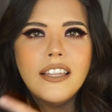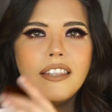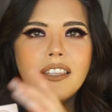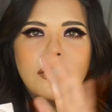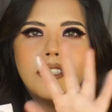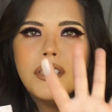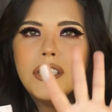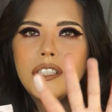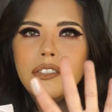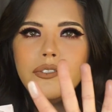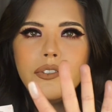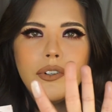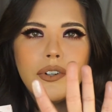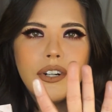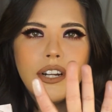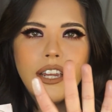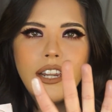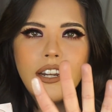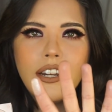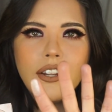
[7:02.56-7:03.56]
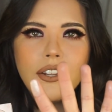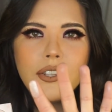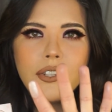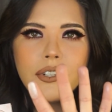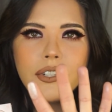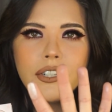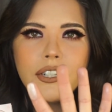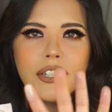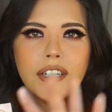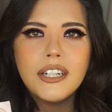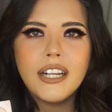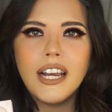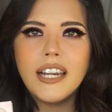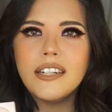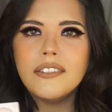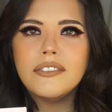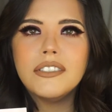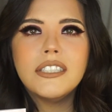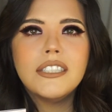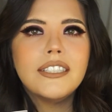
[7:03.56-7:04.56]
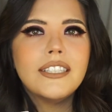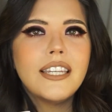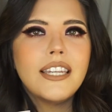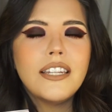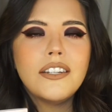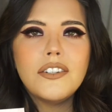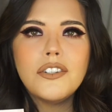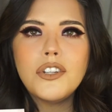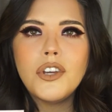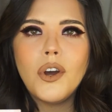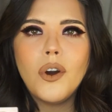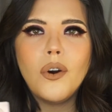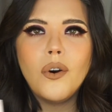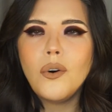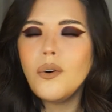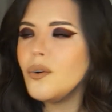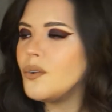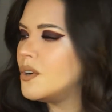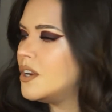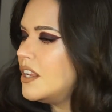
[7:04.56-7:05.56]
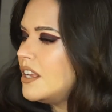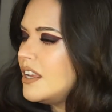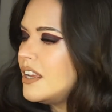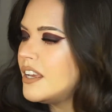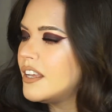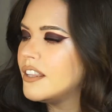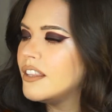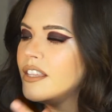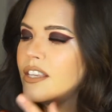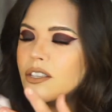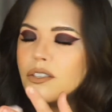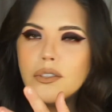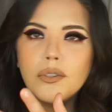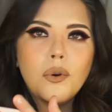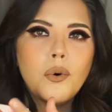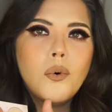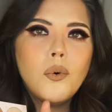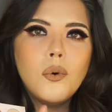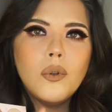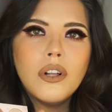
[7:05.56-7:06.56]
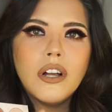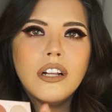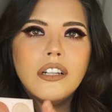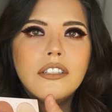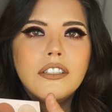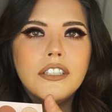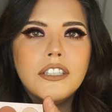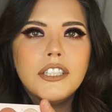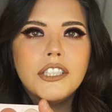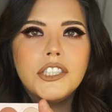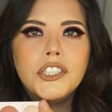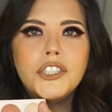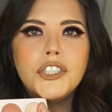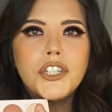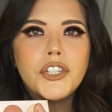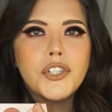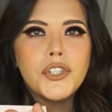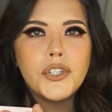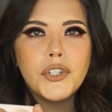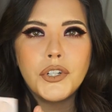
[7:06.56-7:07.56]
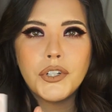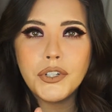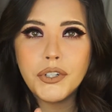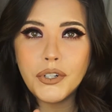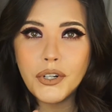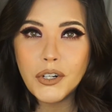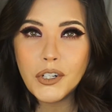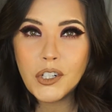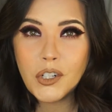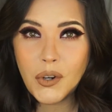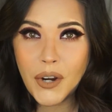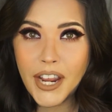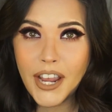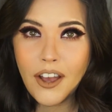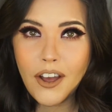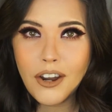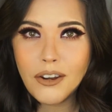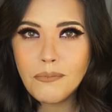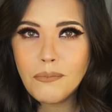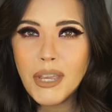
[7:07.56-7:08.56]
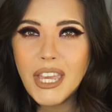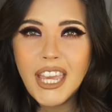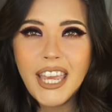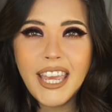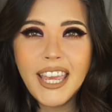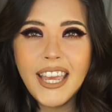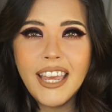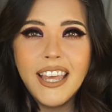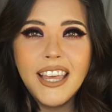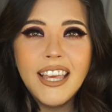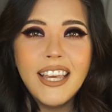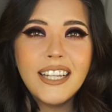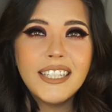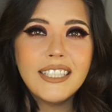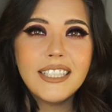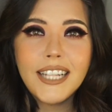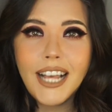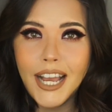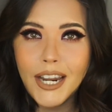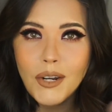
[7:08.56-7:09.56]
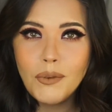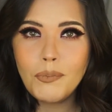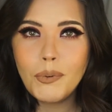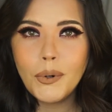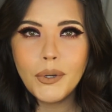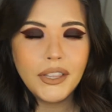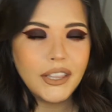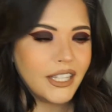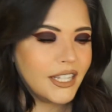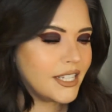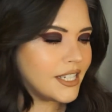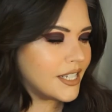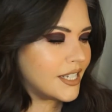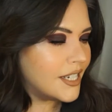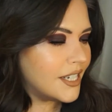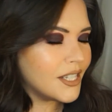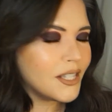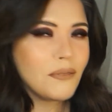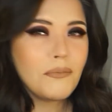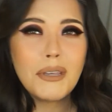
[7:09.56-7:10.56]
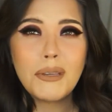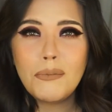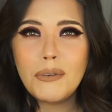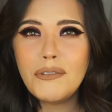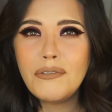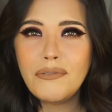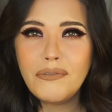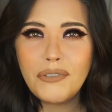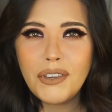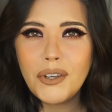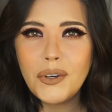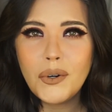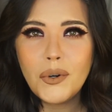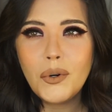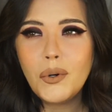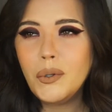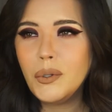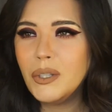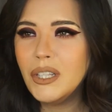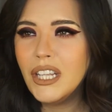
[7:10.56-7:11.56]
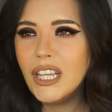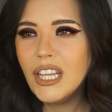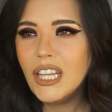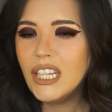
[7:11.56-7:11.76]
This is for another kind of skin tone. These cool colors just turn gray on me. It's kind of pointless. It doesn't make me feel